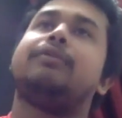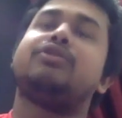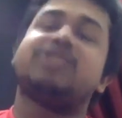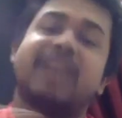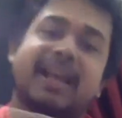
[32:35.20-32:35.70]

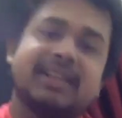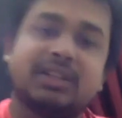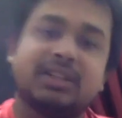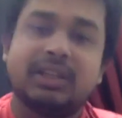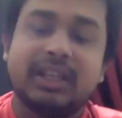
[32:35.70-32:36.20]
change
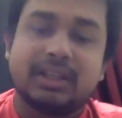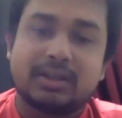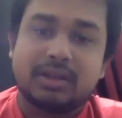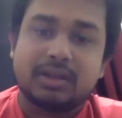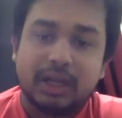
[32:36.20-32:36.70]

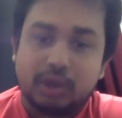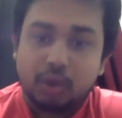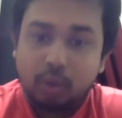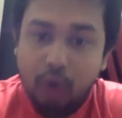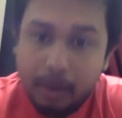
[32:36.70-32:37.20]
this
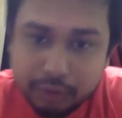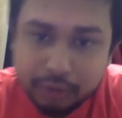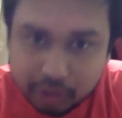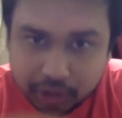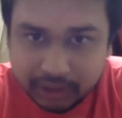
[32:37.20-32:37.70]
into
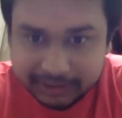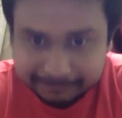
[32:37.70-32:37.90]
opportunity.